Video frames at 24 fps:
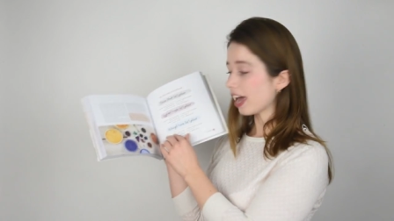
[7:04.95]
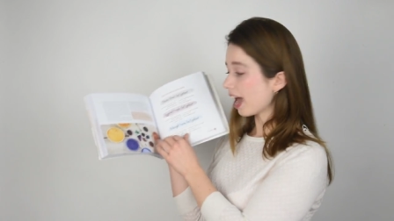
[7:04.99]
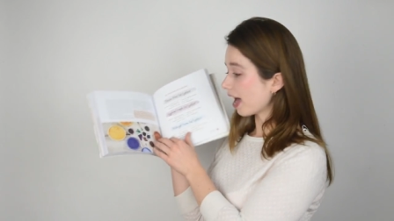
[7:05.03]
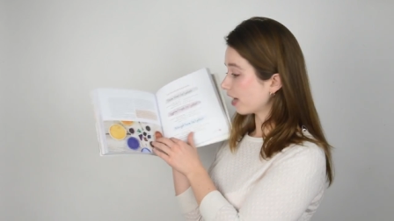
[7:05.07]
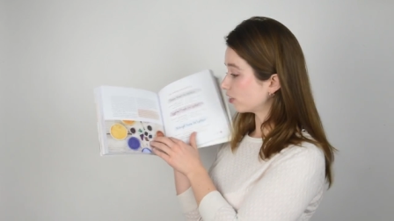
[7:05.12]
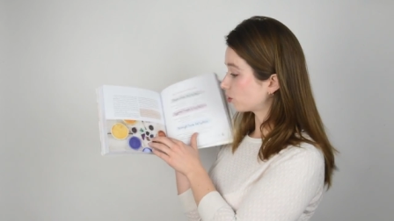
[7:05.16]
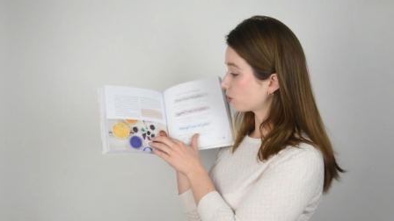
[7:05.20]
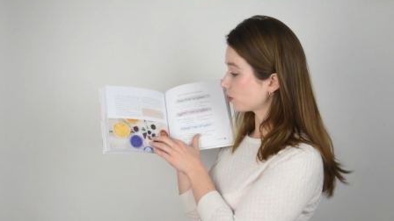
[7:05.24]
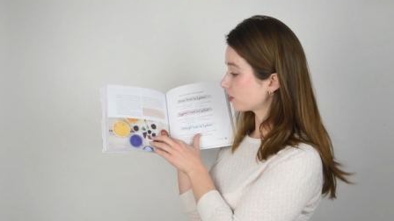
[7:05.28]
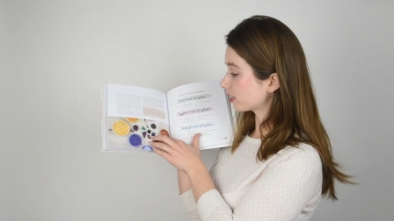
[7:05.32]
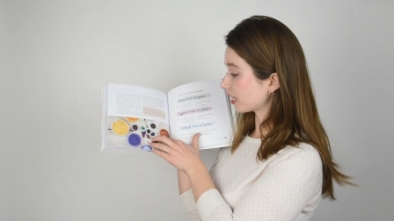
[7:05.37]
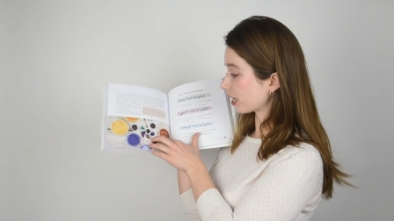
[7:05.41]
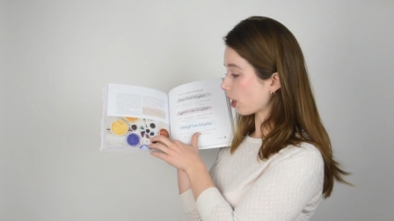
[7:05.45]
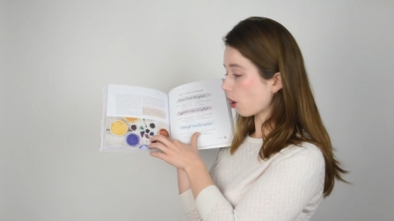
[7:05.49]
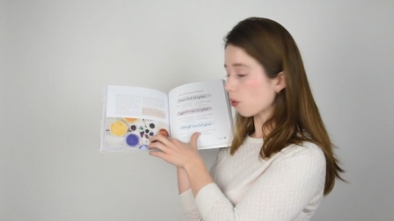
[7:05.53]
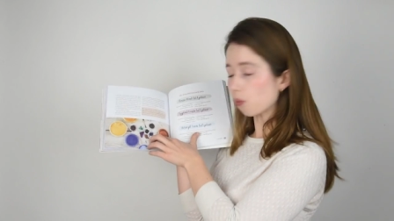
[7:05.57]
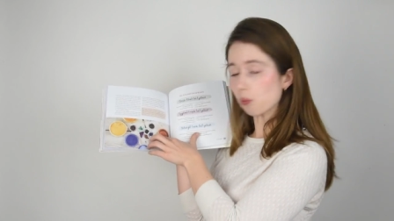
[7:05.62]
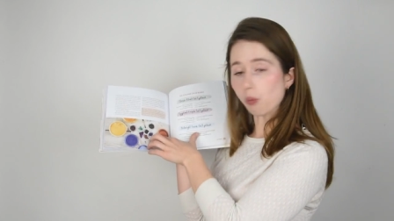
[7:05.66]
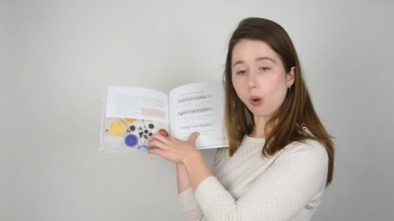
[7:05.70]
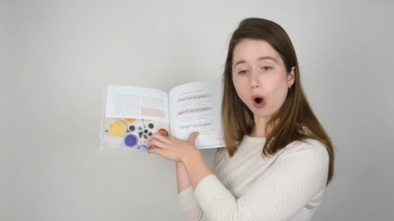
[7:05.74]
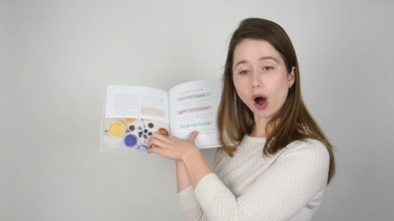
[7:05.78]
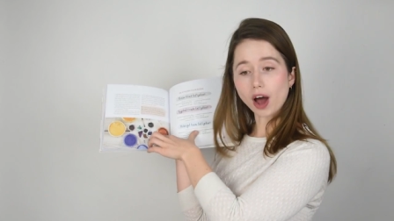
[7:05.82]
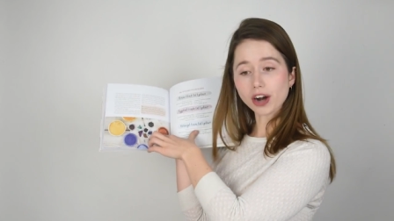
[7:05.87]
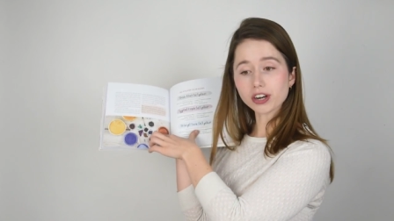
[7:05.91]
And so it's like a
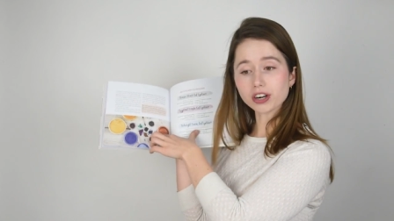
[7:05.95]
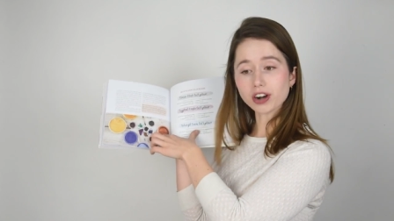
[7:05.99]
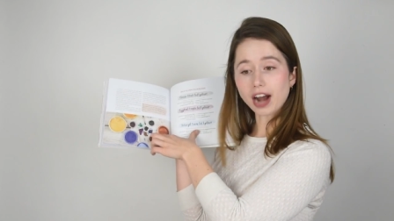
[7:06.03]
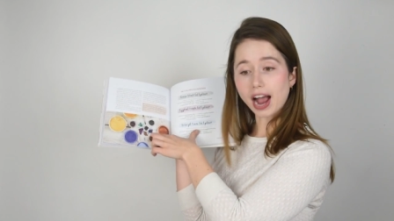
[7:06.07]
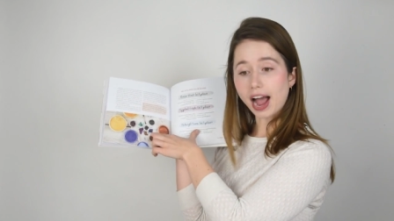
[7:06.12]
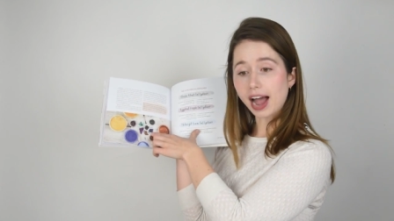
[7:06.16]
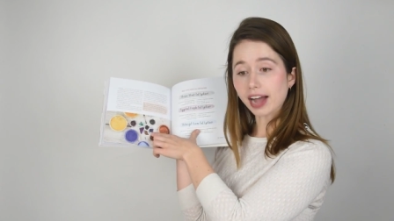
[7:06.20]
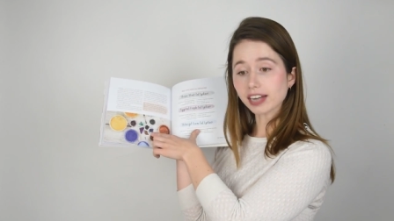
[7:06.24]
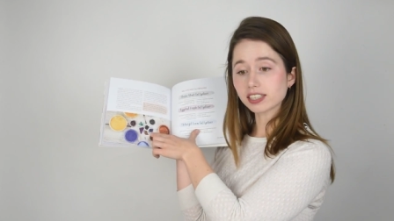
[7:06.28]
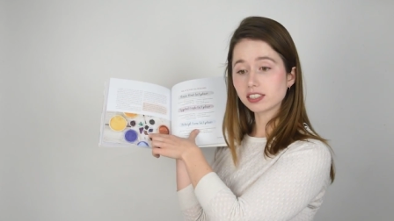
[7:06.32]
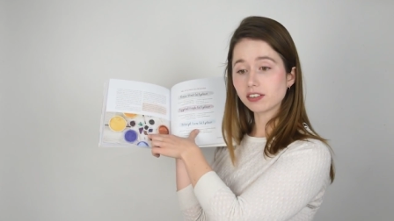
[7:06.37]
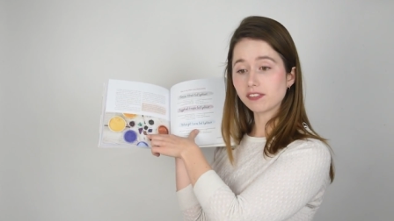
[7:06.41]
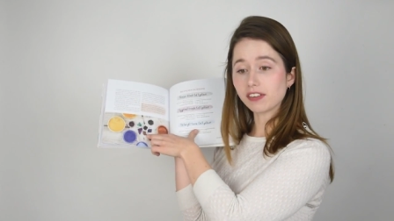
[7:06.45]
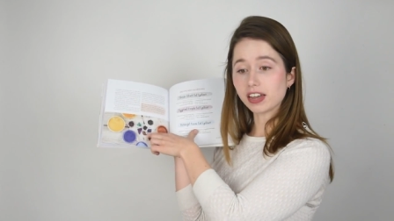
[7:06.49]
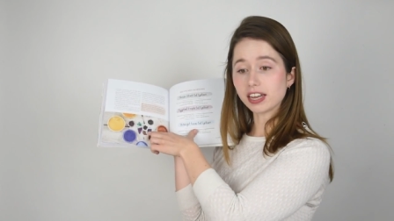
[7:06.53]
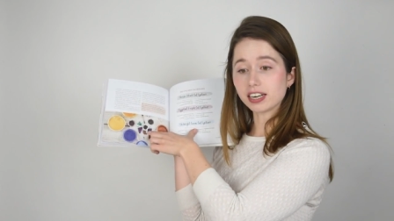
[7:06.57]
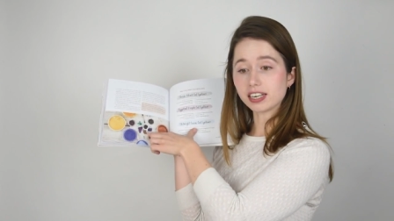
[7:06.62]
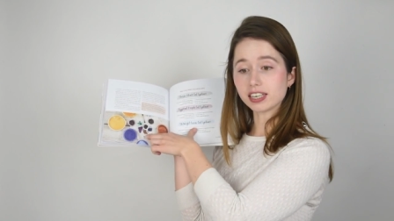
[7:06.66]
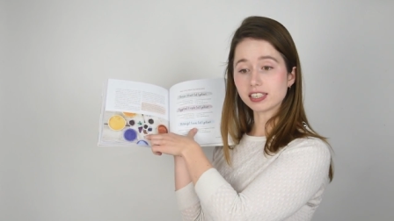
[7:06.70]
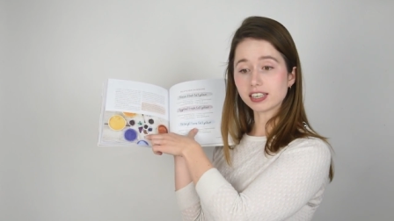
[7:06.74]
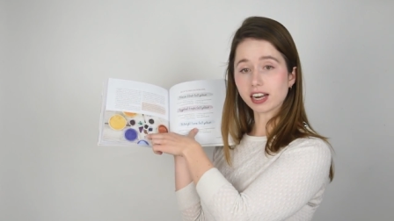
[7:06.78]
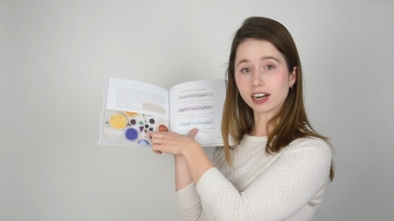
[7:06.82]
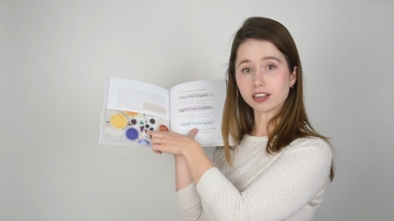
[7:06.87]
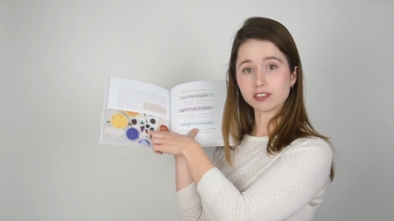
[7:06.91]
water
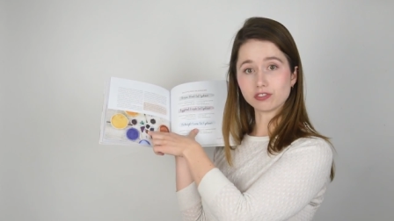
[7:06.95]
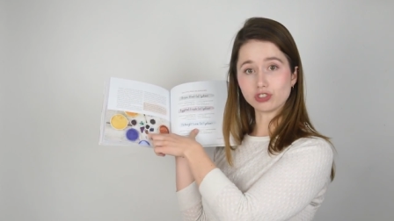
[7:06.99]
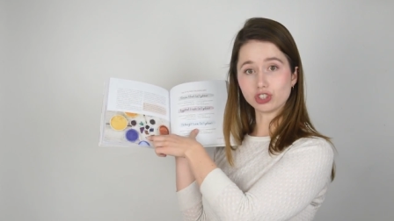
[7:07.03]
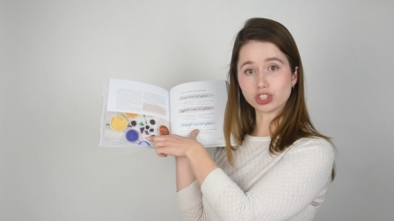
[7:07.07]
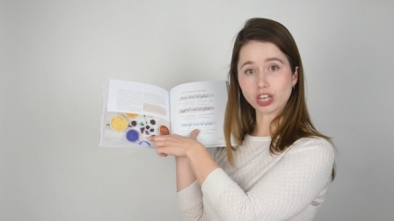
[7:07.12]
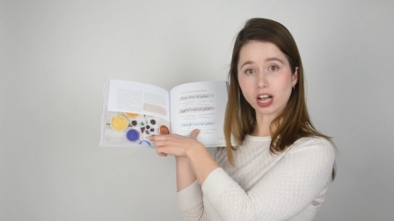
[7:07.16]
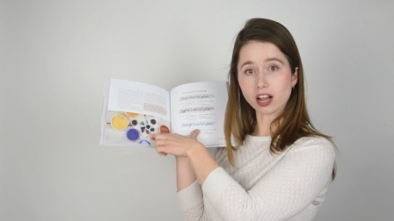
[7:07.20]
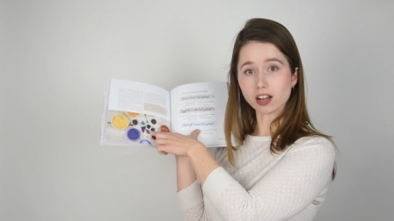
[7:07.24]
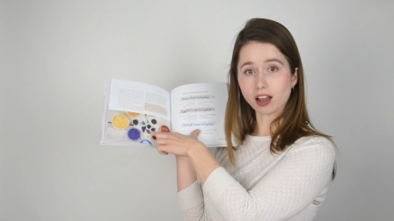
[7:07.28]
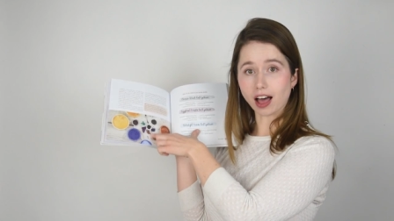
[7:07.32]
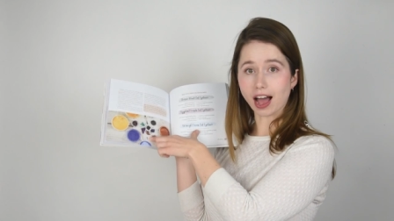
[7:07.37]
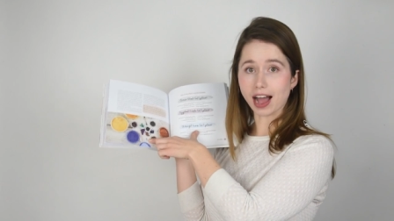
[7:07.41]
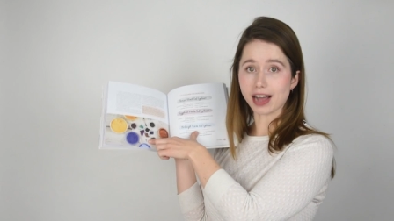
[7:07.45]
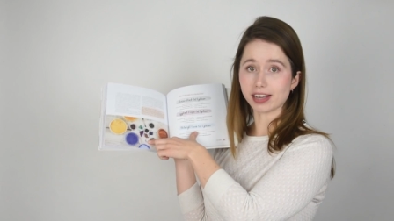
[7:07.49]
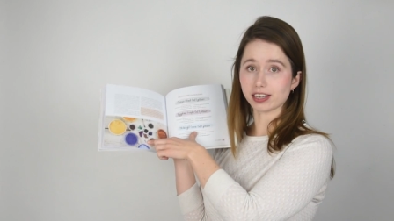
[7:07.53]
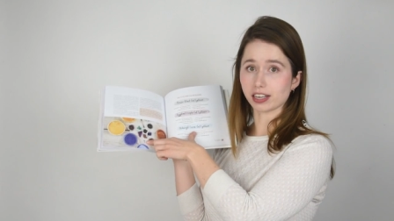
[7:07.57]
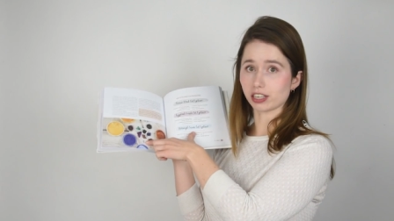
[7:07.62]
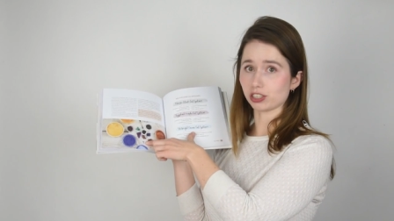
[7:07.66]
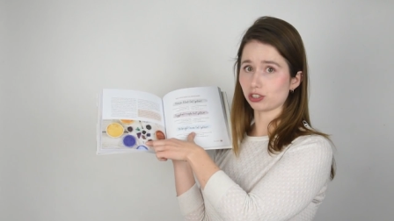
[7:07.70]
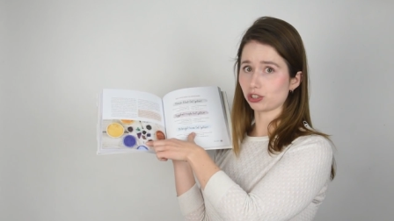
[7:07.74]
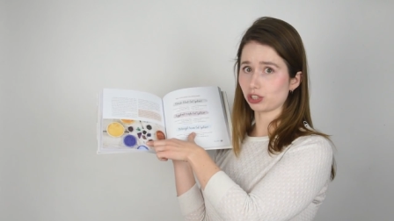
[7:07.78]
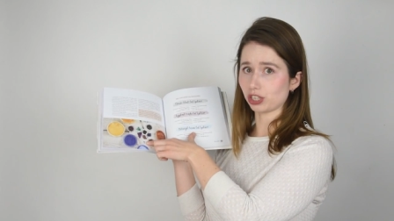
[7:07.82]
activated kind of gel eyeliner.